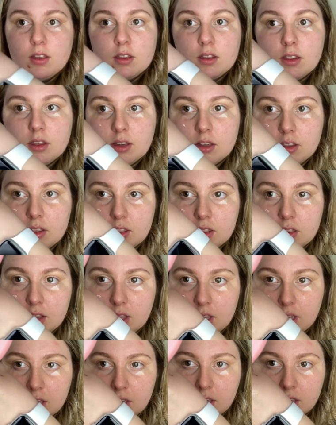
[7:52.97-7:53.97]
Like
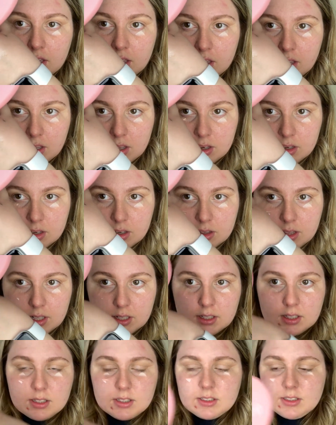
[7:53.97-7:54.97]
that.
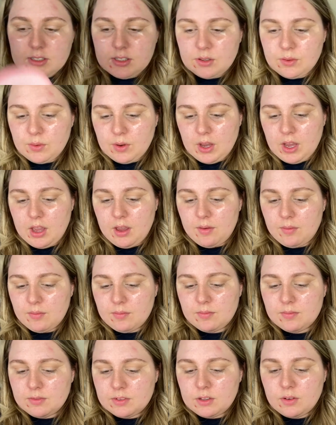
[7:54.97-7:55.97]
That's okay
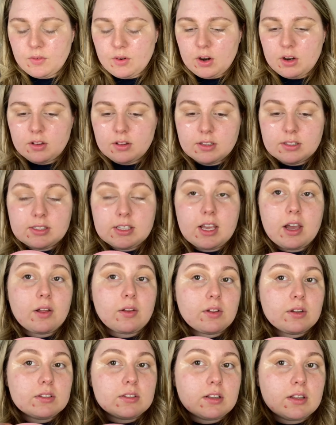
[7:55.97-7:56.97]
so far. Let's see how it
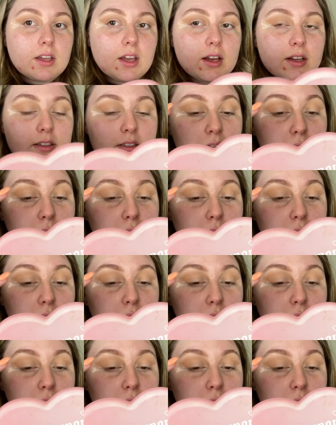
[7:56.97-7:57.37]
looks on the eyes.